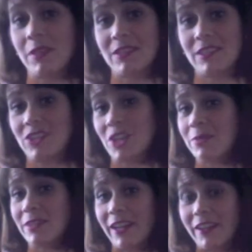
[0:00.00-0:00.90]
The
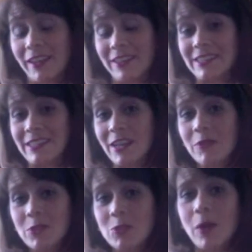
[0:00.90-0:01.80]
cheapest I'd
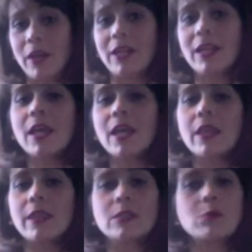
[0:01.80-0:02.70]
seen was $20.
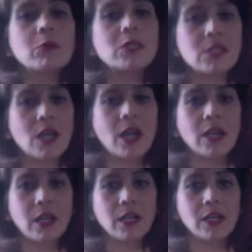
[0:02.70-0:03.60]
This one was
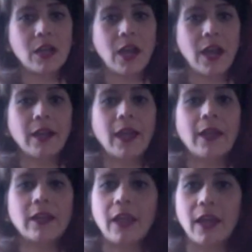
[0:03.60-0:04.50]
$9.99,
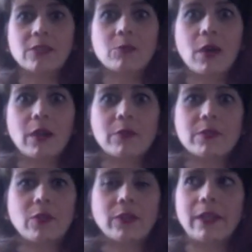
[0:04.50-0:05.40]
and guess what? It
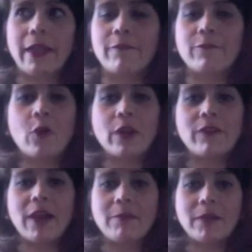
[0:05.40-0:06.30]
was only like
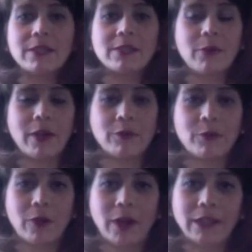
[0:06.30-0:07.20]
45 minutes away
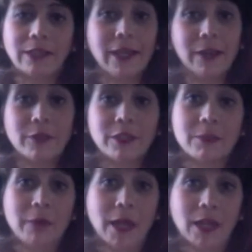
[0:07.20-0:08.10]
from where I live in
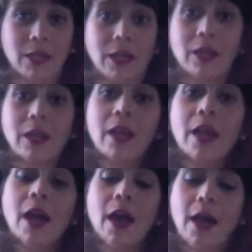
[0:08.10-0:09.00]
Temecula.
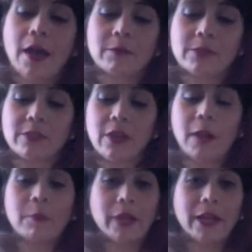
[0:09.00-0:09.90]
So
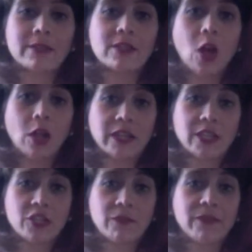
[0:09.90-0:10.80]
at a place called
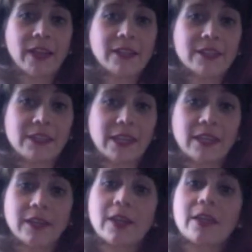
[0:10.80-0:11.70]
Kitchen Fantasy.
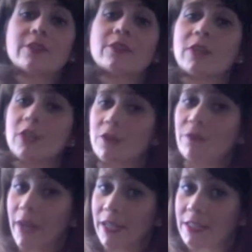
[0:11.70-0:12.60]
So Kitchen
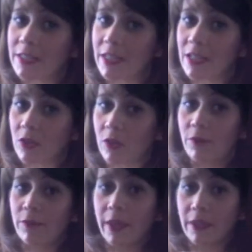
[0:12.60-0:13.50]
Fantasy, you can
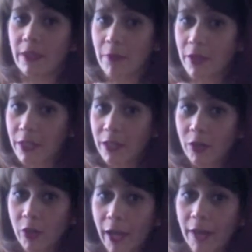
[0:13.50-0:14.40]
find them on the
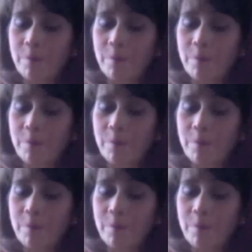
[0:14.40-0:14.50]
internet.